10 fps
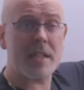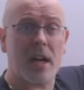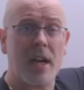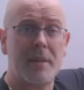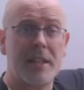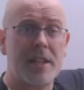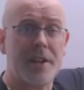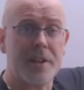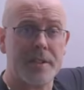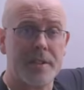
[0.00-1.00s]
time in
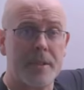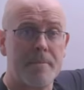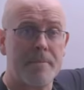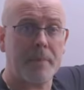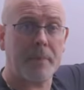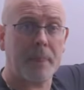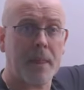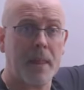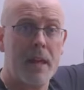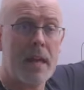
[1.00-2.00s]
years.
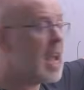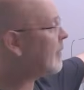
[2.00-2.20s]
If